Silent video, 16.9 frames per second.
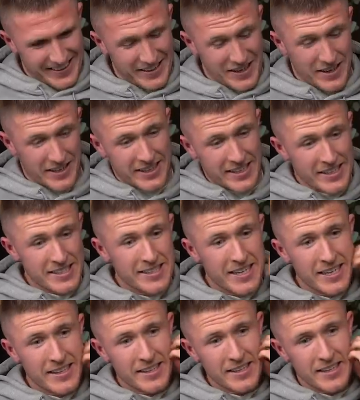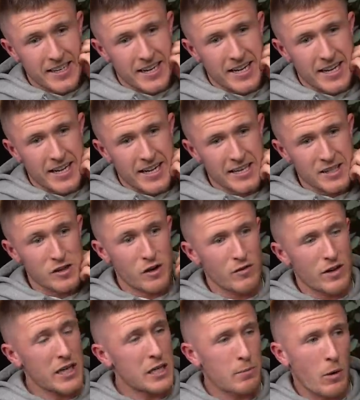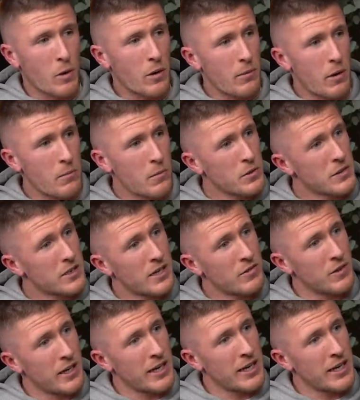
No, it is, lad. And it's not really spoke about much, lad, really.